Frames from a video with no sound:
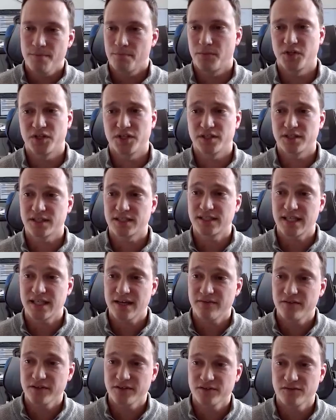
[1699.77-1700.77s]
but there's a
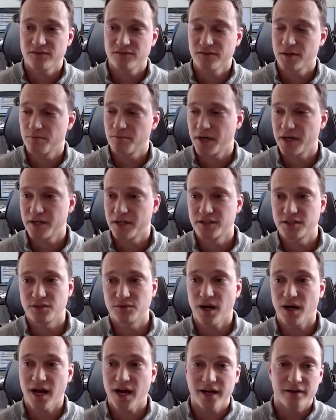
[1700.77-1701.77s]
savings compared
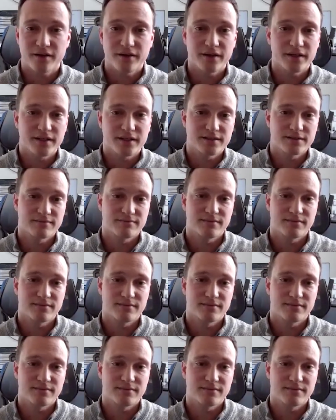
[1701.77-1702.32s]
to hiring an